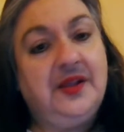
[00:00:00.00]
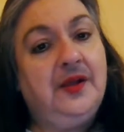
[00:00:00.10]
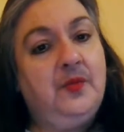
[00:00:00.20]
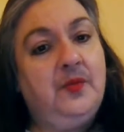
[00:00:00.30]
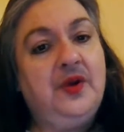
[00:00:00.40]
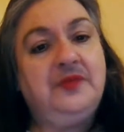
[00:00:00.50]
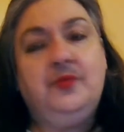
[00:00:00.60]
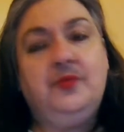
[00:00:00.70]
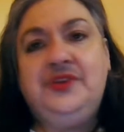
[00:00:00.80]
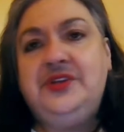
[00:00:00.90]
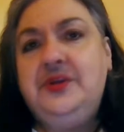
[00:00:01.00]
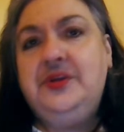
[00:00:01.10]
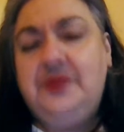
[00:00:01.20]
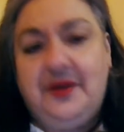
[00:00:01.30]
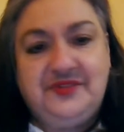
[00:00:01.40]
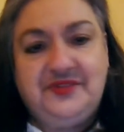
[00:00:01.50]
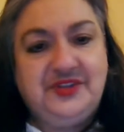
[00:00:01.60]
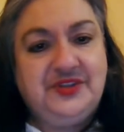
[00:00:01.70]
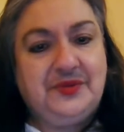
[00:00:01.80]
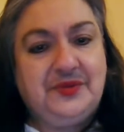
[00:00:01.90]
What do you love to
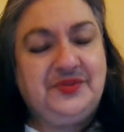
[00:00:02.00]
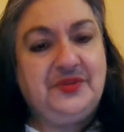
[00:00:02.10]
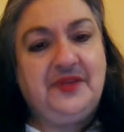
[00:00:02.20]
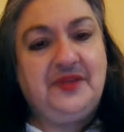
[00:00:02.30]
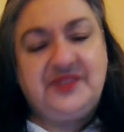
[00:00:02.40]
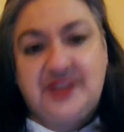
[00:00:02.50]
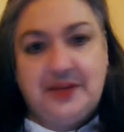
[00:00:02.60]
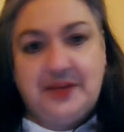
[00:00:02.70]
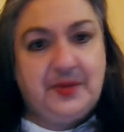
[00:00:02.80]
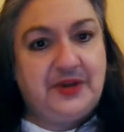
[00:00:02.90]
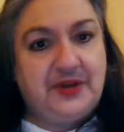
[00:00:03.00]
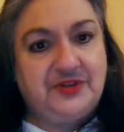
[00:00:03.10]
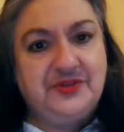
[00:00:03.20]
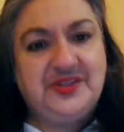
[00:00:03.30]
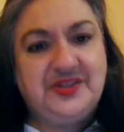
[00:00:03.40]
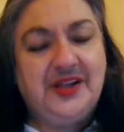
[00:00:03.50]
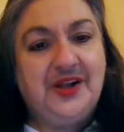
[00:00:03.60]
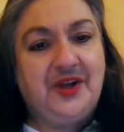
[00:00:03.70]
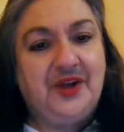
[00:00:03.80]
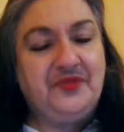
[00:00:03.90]
do? Do you love to take pictures?
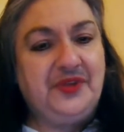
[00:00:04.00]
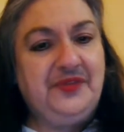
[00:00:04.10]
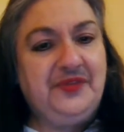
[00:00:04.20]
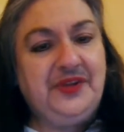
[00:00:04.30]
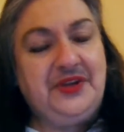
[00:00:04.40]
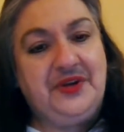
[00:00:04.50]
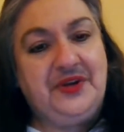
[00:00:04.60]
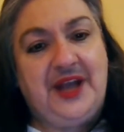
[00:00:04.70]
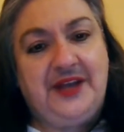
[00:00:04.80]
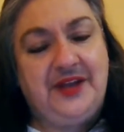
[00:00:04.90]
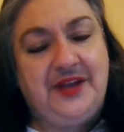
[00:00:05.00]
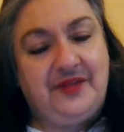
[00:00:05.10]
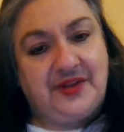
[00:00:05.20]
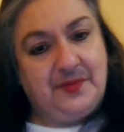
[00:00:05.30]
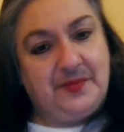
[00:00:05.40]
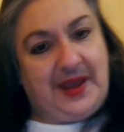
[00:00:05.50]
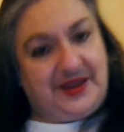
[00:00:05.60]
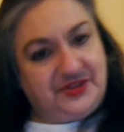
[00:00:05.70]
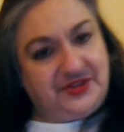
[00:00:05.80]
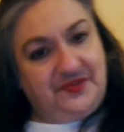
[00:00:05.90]
Are you really, really good at it? You have like a
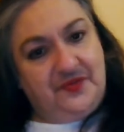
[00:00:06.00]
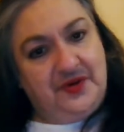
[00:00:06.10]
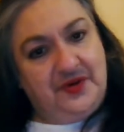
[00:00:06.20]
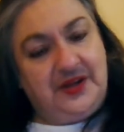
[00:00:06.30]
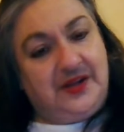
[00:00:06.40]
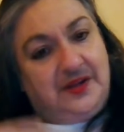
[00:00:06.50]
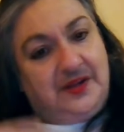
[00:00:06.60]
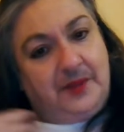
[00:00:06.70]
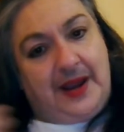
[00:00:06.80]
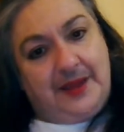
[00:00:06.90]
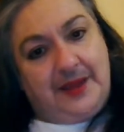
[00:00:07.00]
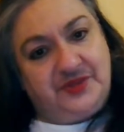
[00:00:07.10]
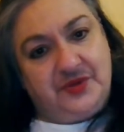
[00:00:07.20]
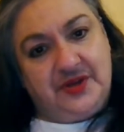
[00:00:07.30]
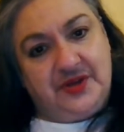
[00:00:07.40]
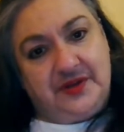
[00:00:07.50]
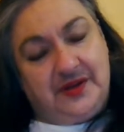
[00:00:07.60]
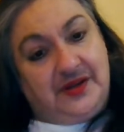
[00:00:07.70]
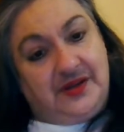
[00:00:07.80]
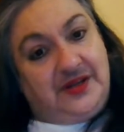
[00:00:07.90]
passion for it? Perhaps you could,
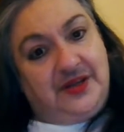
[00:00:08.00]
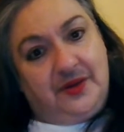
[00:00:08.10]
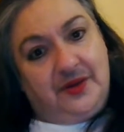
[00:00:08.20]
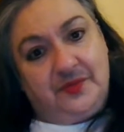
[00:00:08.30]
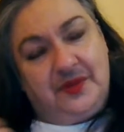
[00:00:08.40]
you know,